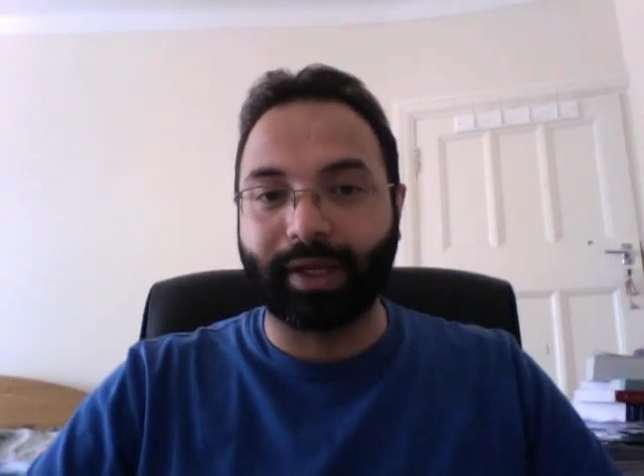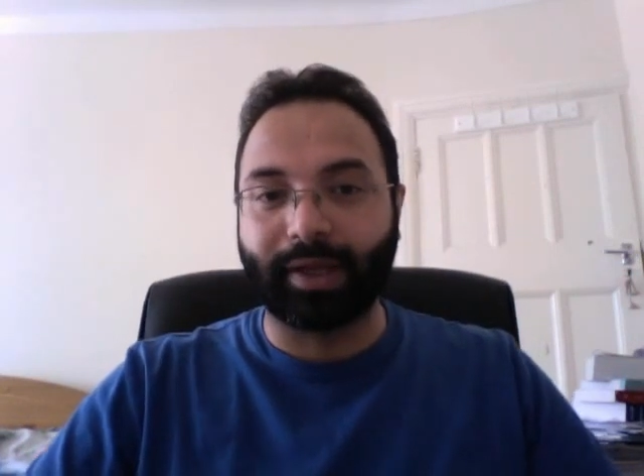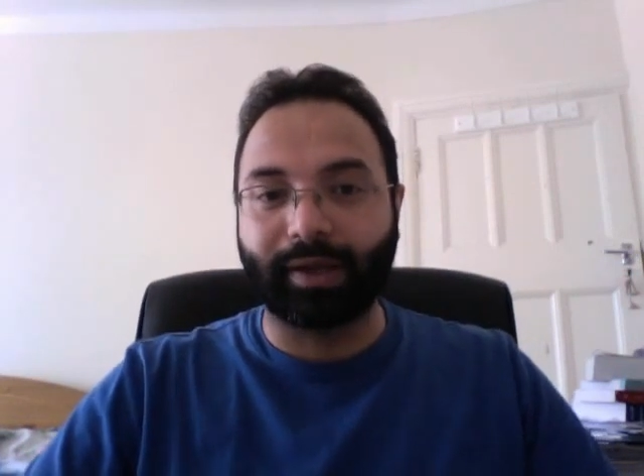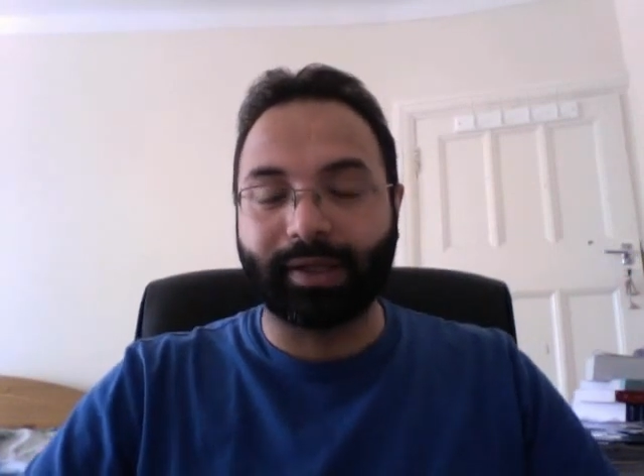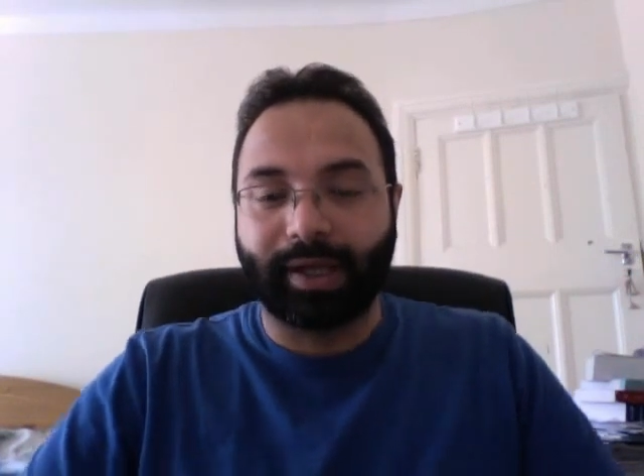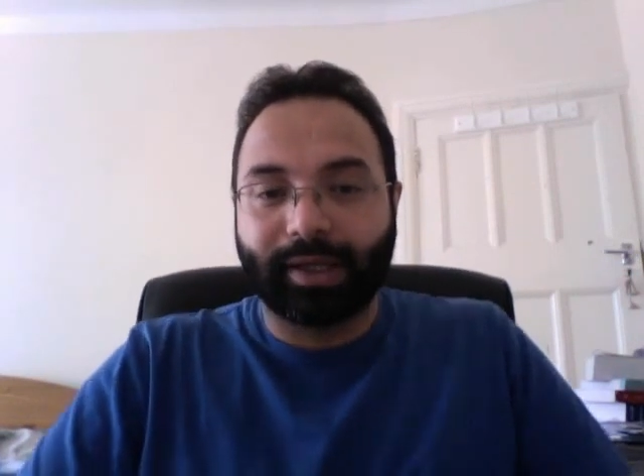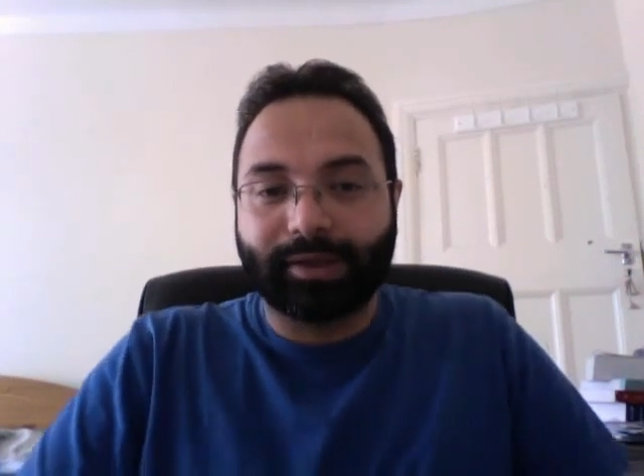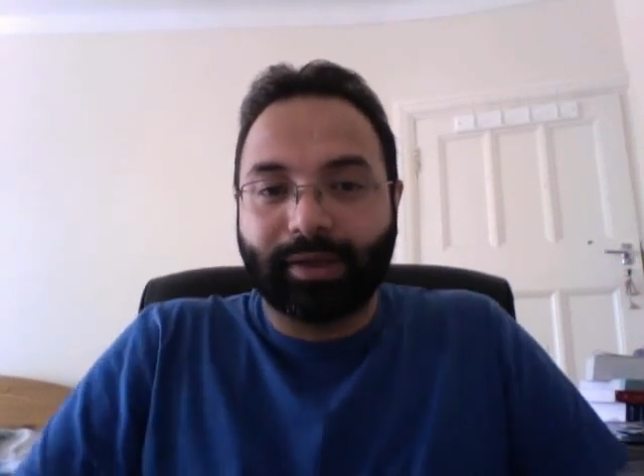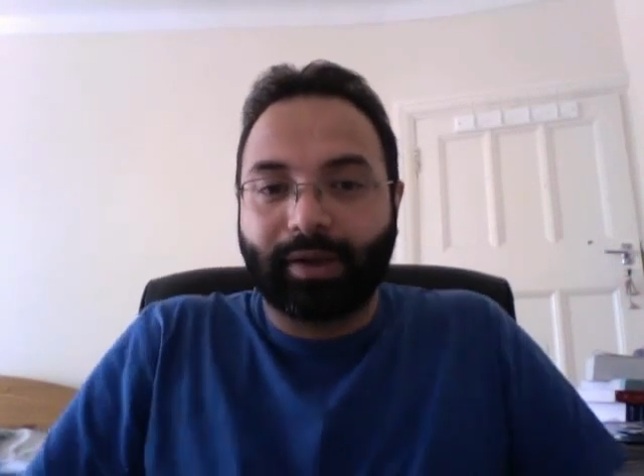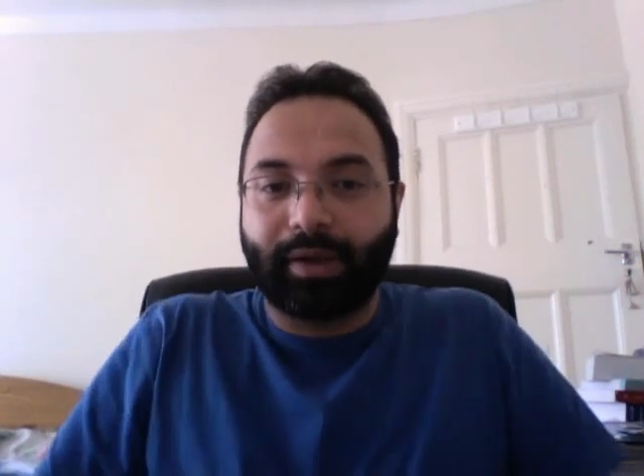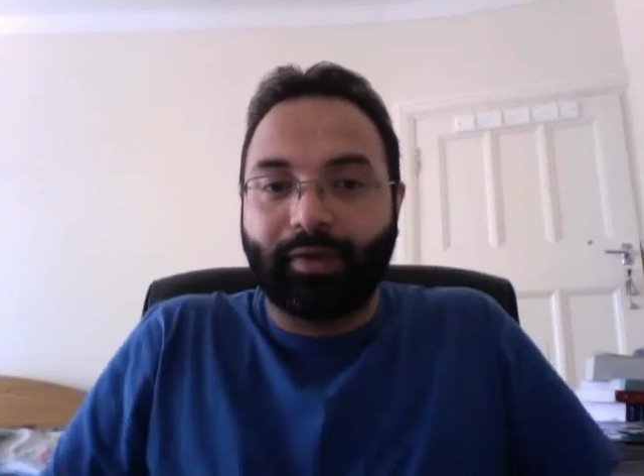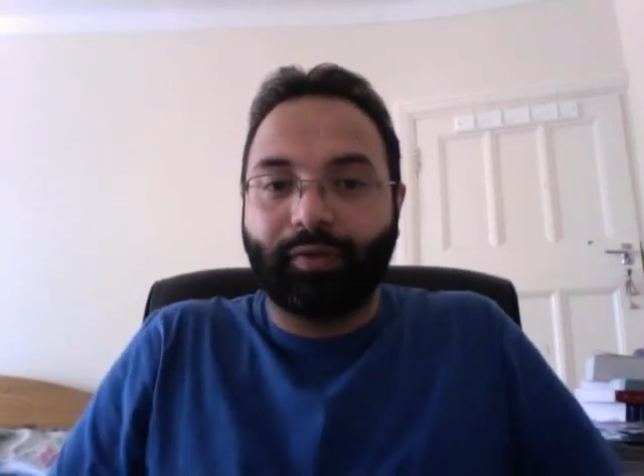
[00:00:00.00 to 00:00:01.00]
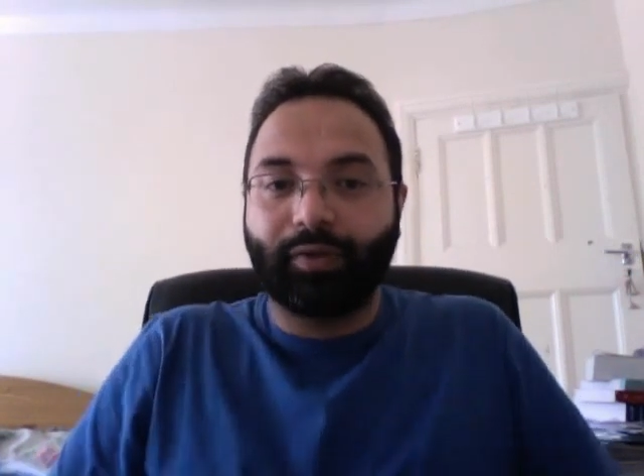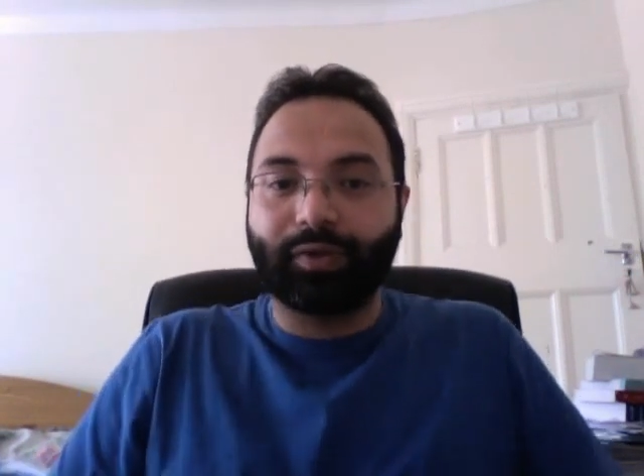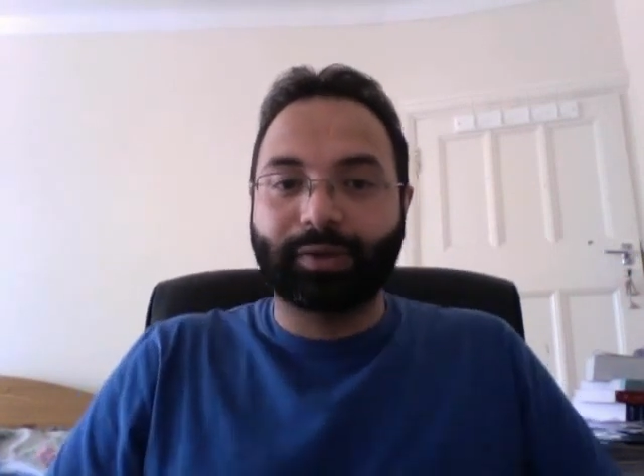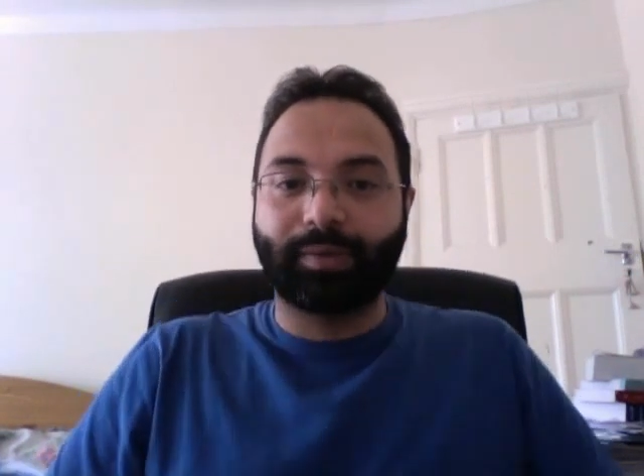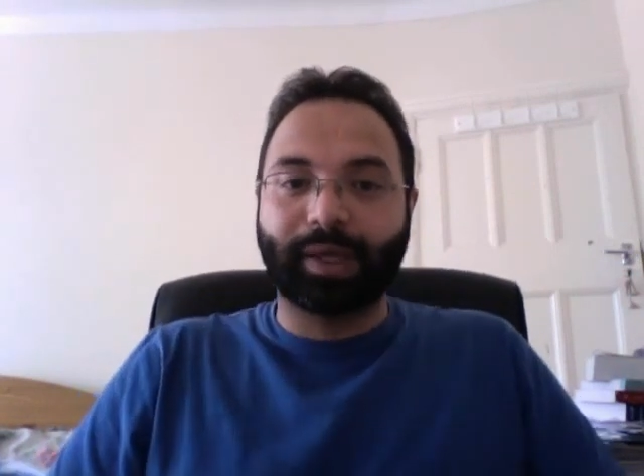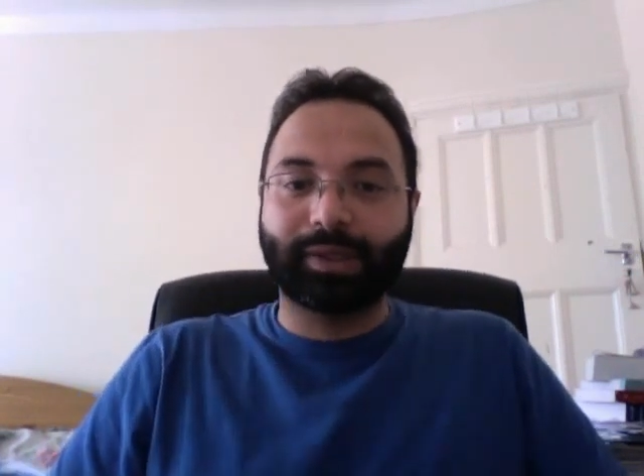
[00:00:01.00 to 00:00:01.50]
and it has a
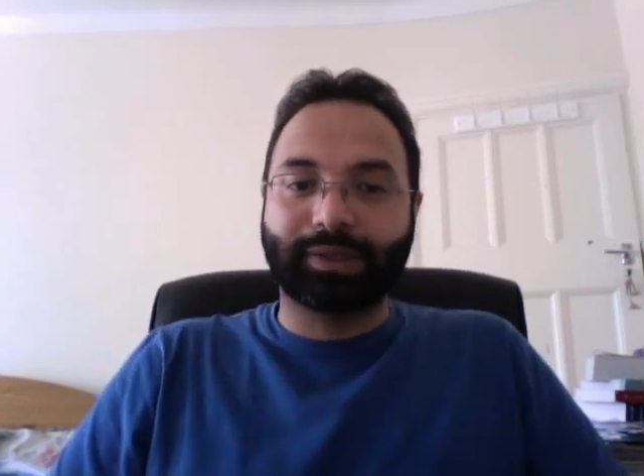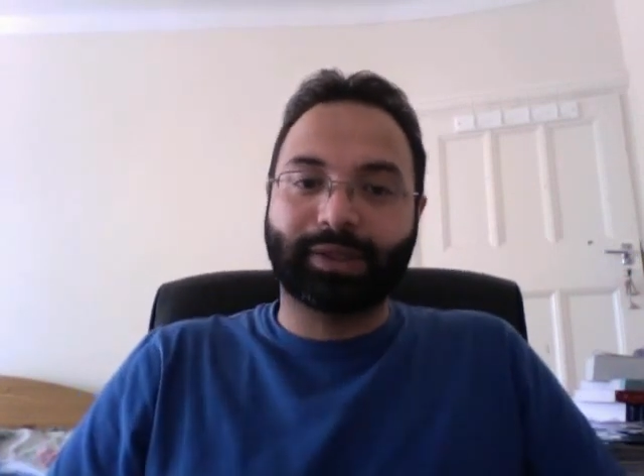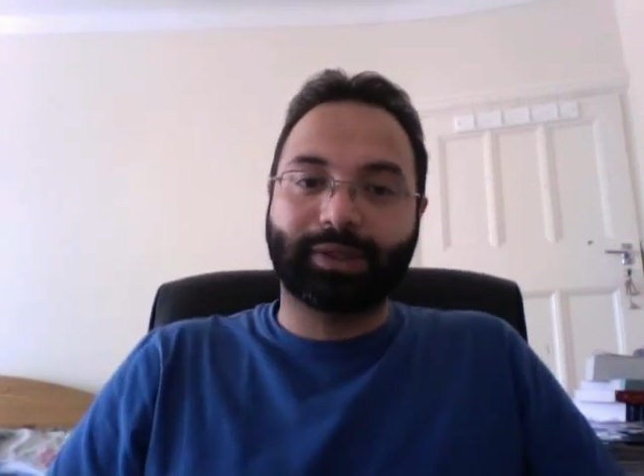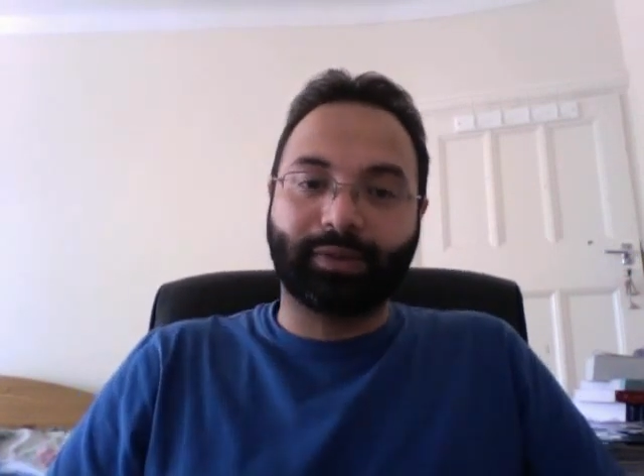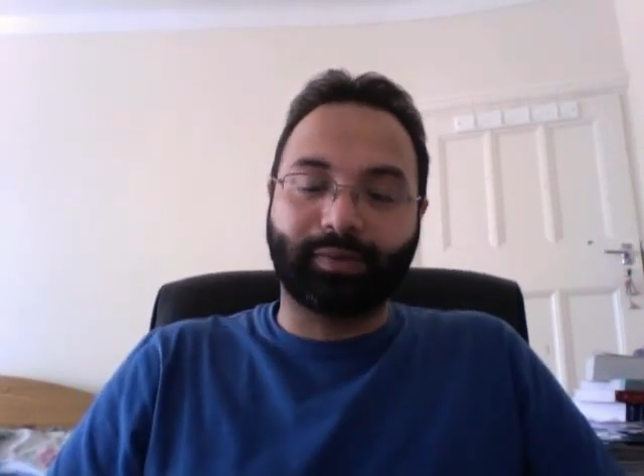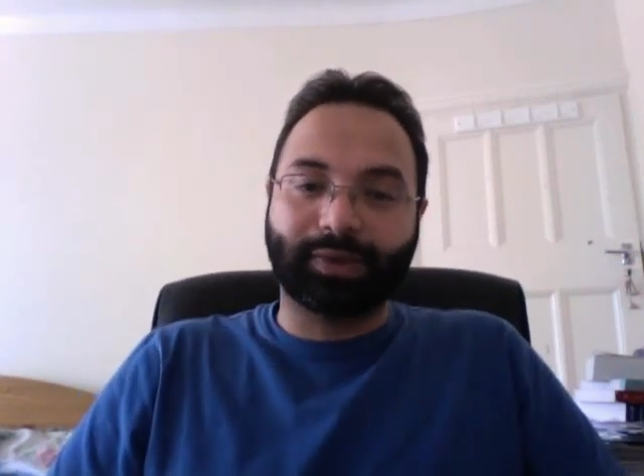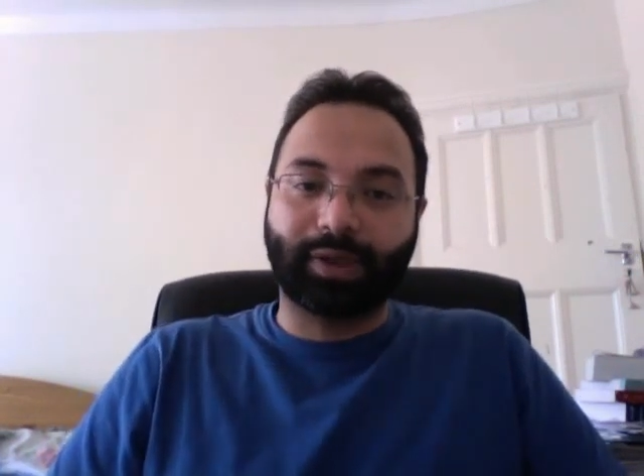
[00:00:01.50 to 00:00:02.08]
root-based system,